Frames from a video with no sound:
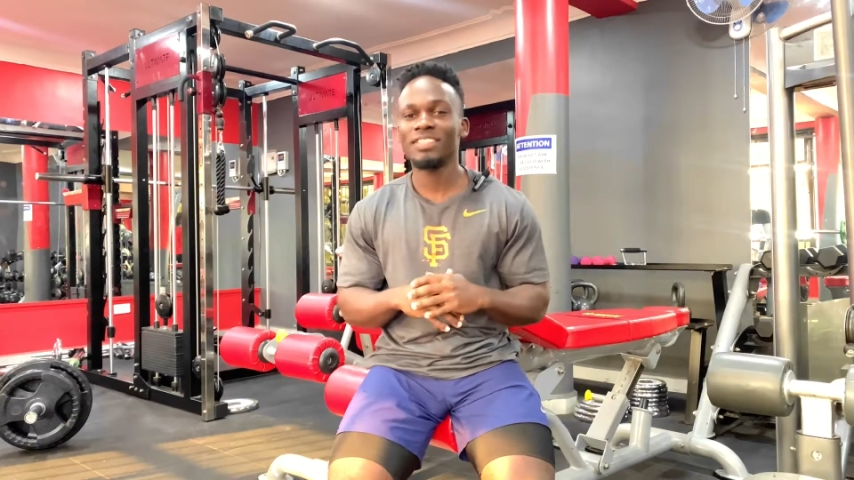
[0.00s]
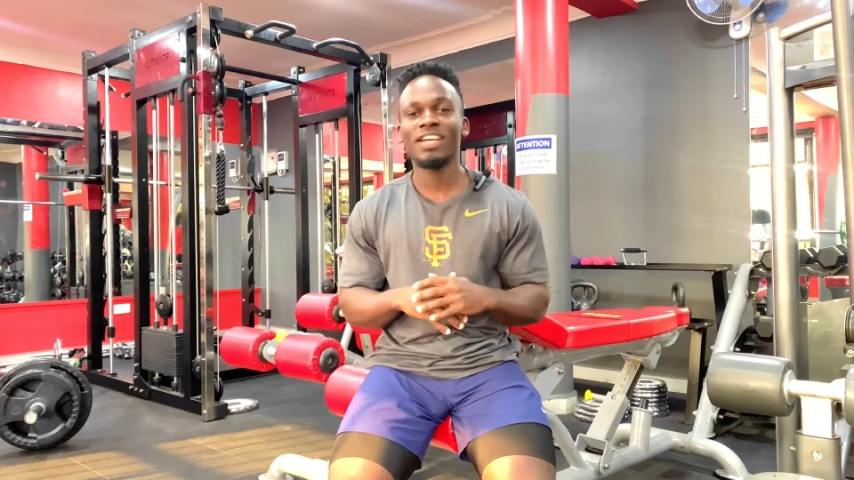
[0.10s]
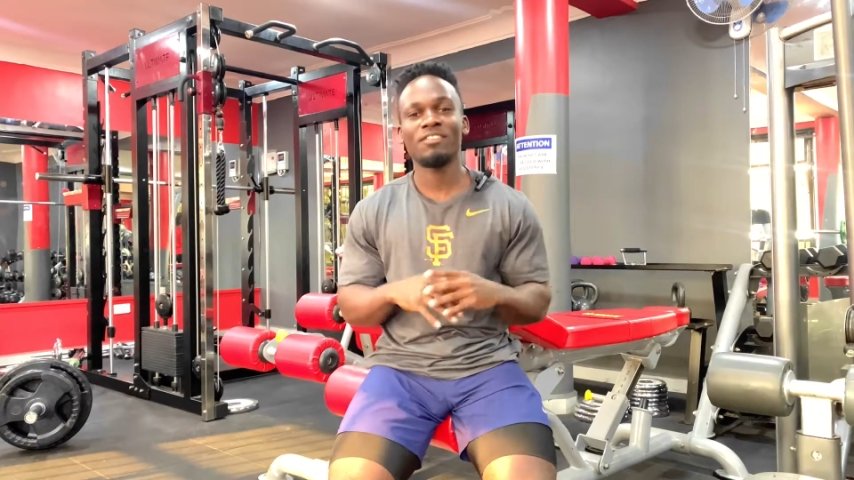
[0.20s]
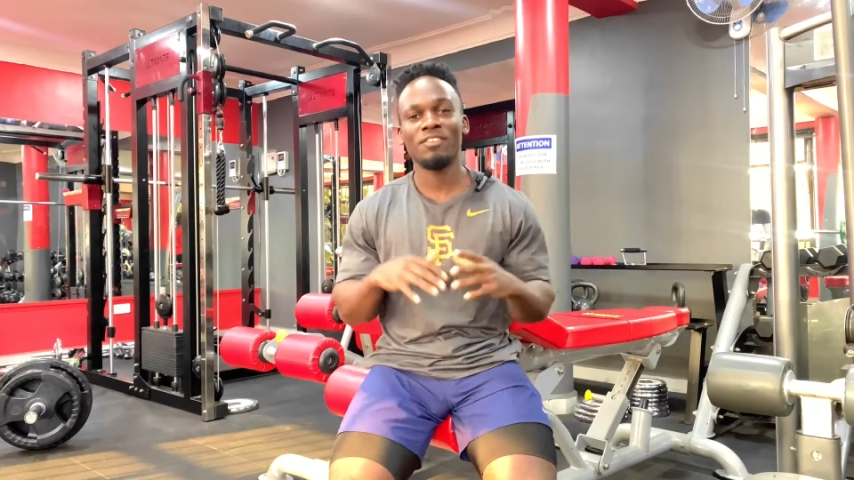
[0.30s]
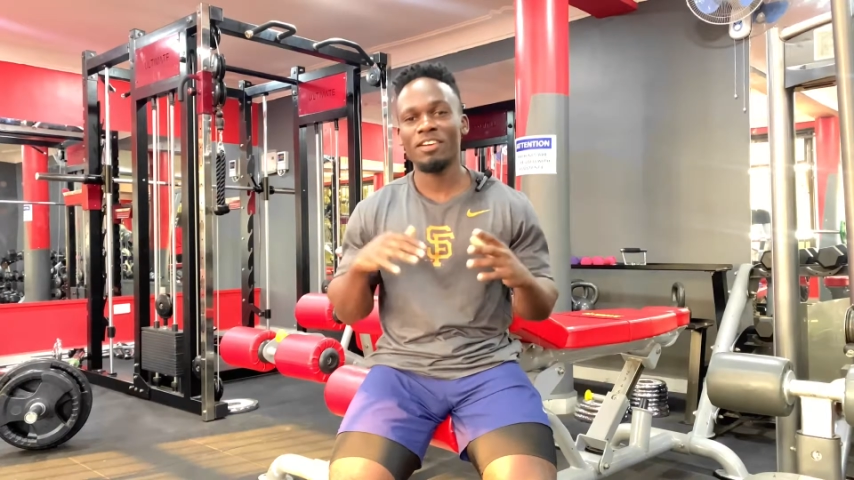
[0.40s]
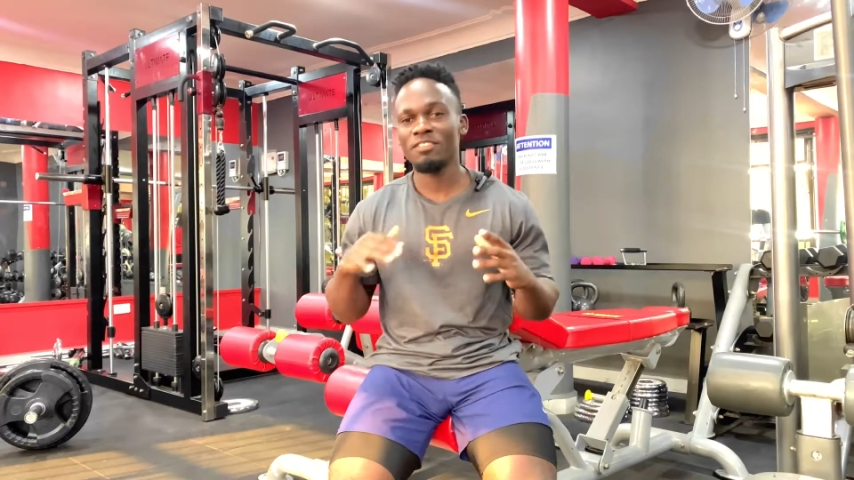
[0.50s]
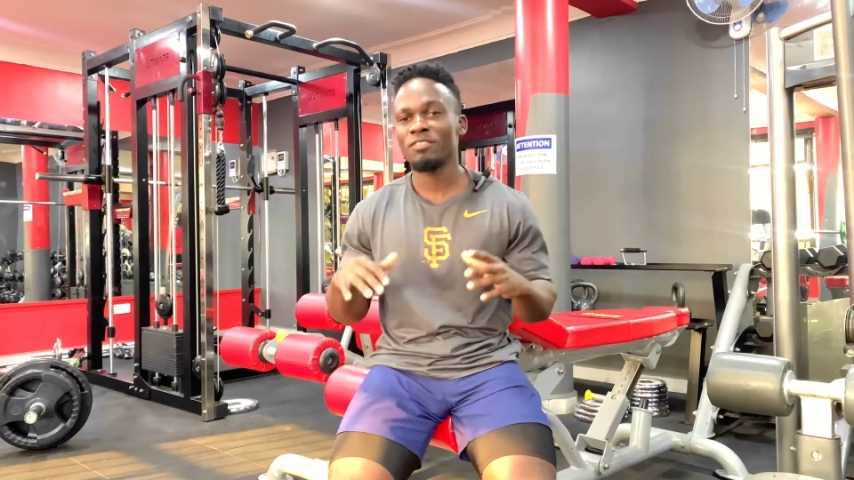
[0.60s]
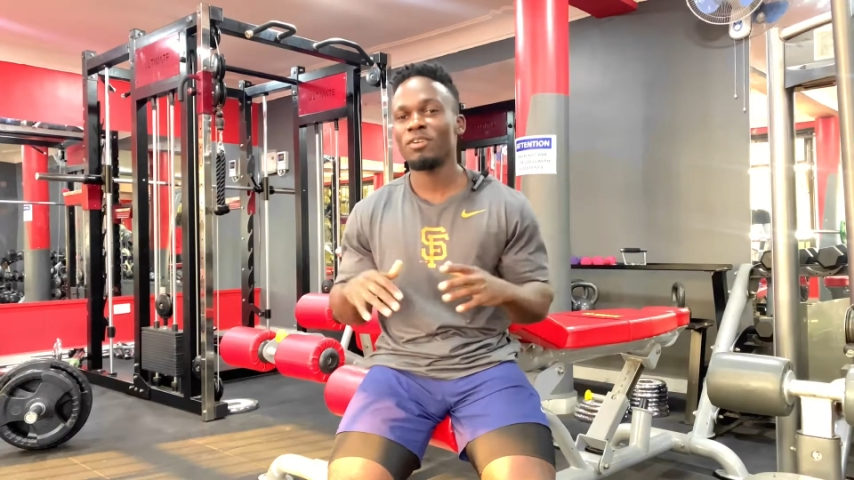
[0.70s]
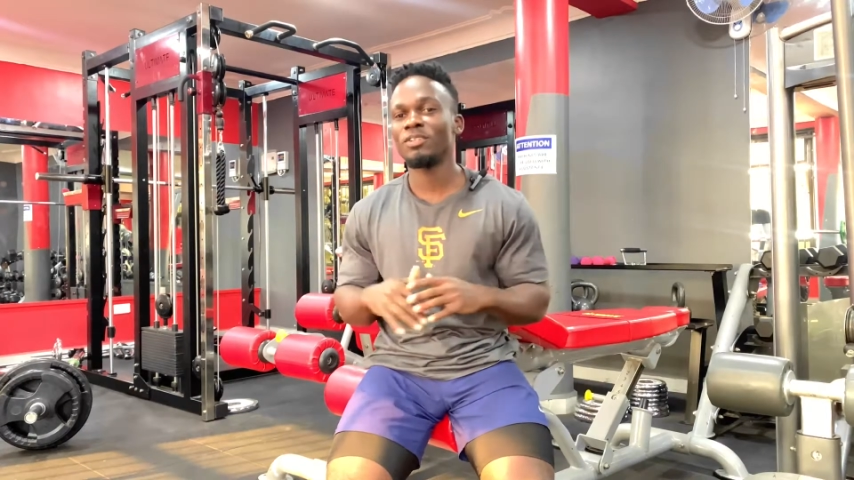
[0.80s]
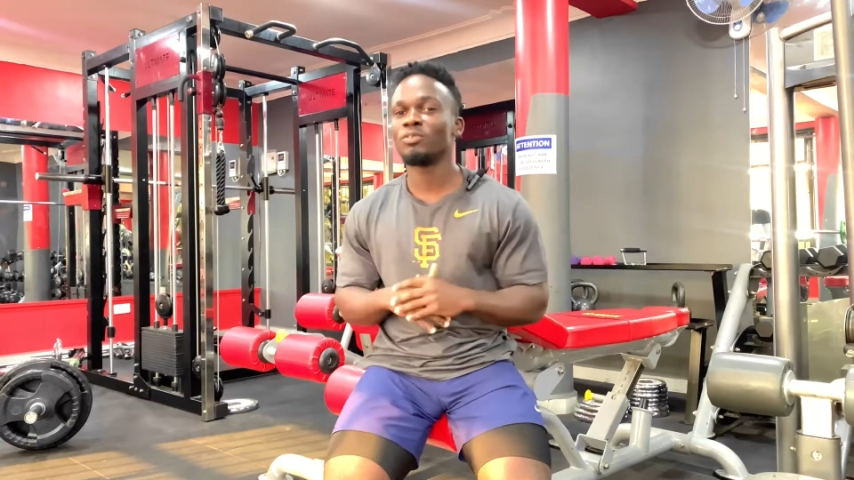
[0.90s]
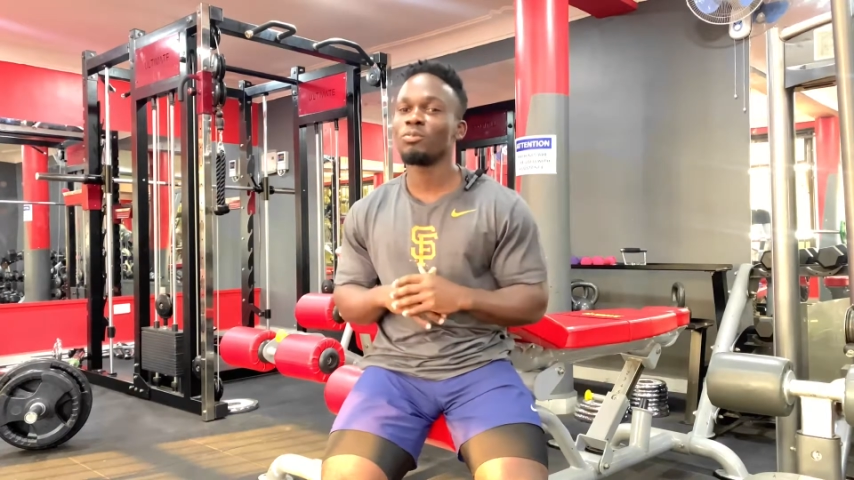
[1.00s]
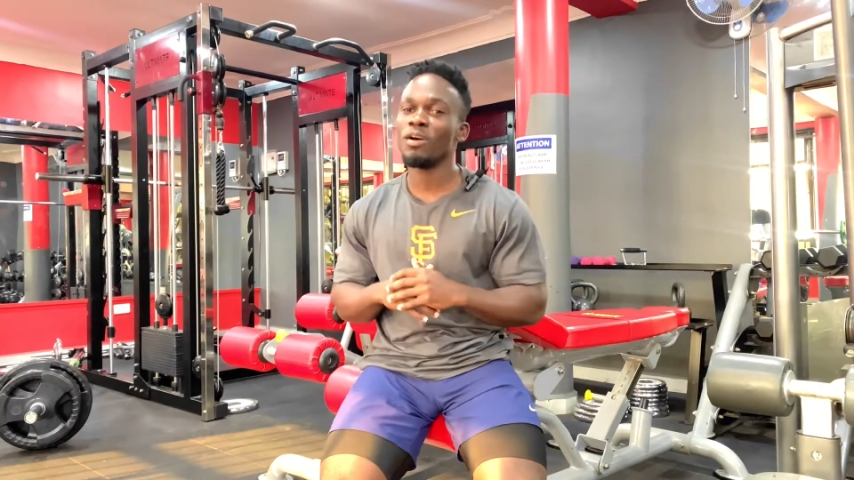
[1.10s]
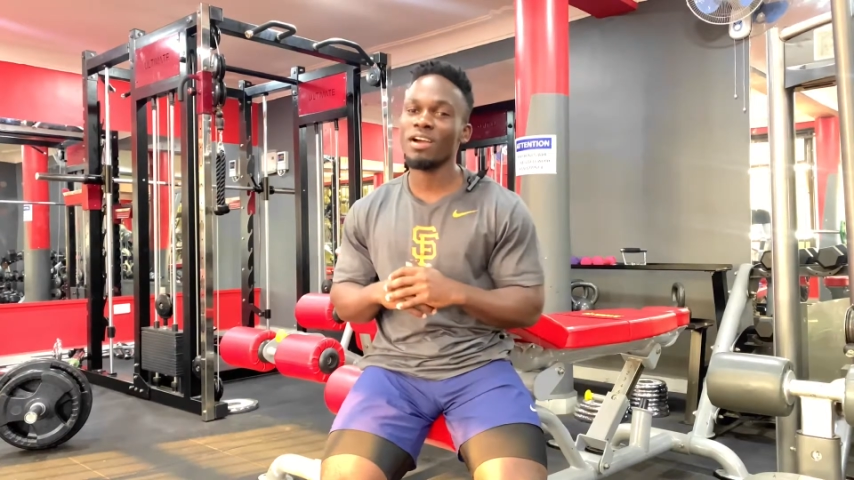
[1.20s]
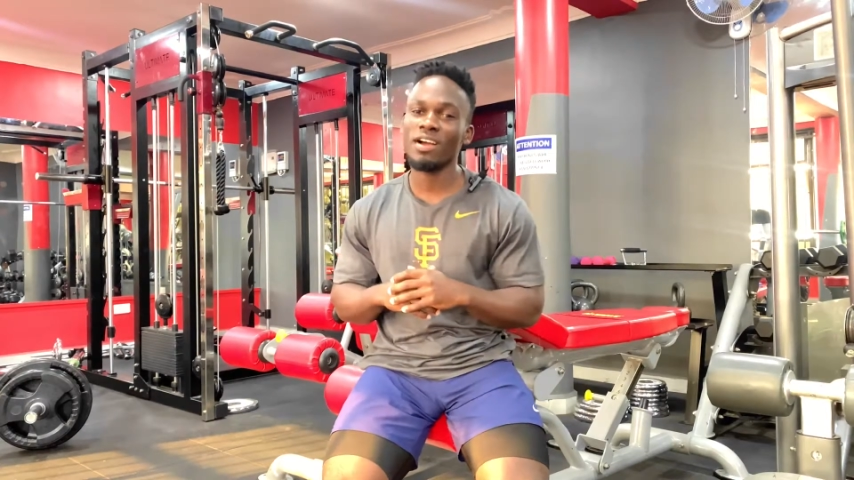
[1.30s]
like for everyone to work